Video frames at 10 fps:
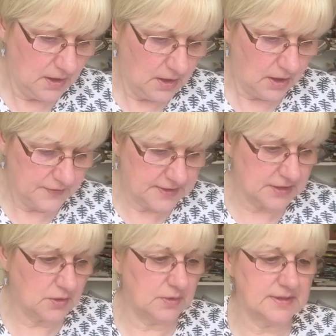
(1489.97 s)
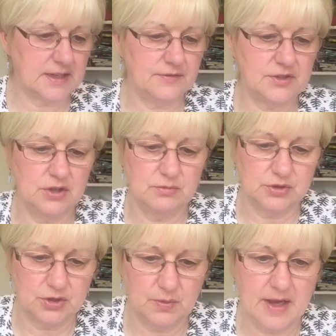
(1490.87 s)
Obviously, don't want to give too
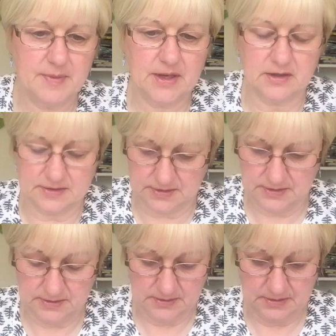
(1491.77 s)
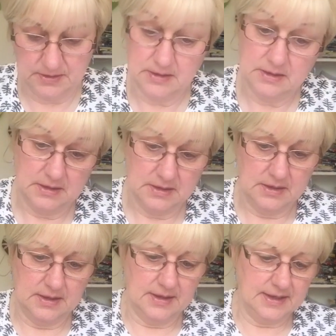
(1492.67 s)
much away because
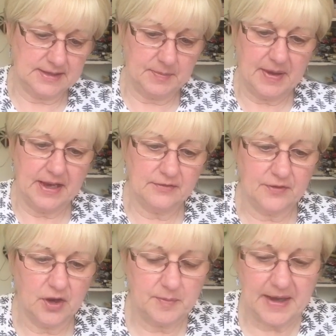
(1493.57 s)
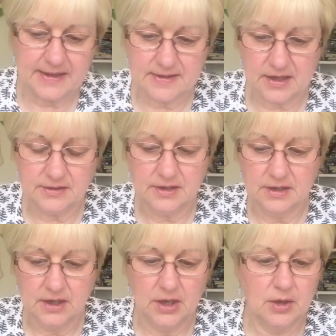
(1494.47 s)
it's a paid for pattern,
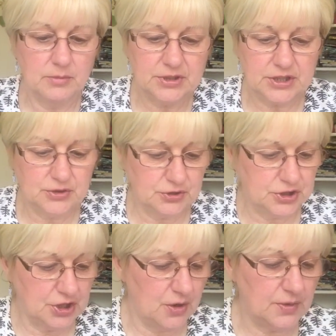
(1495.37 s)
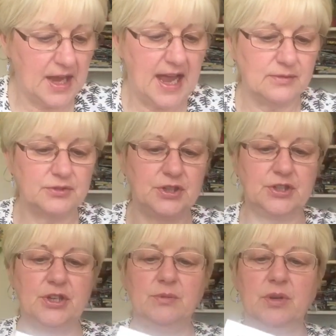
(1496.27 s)
but it does show you how to
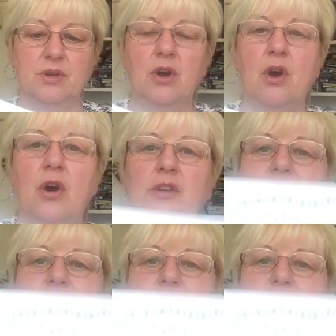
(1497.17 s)
do all the